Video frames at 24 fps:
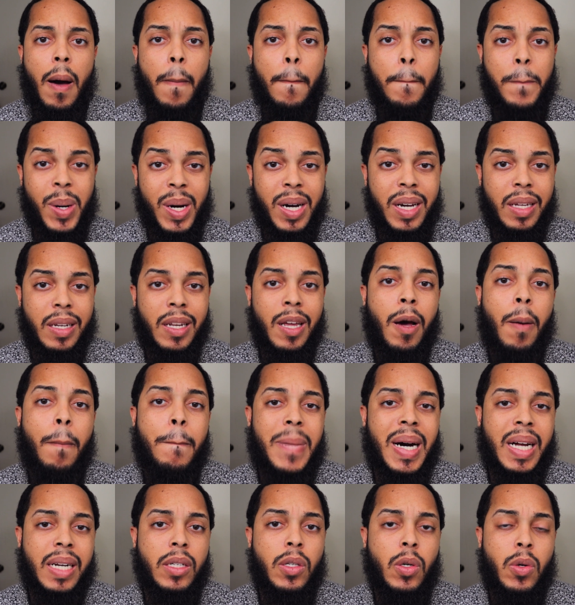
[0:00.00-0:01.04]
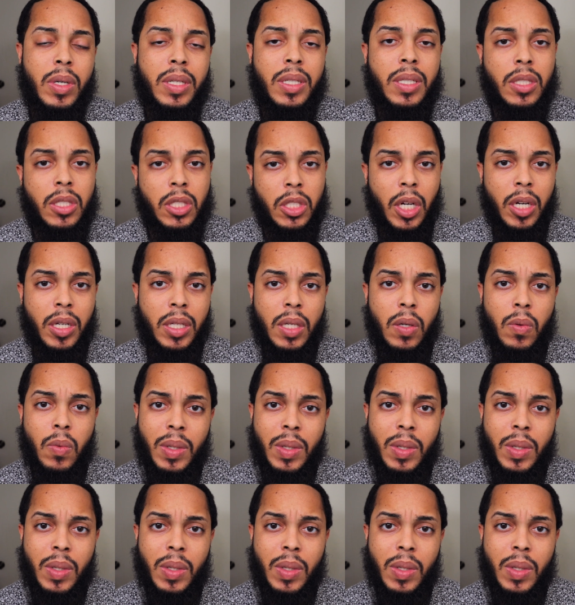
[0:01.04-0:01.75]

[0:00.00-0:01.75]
But by doing this journey,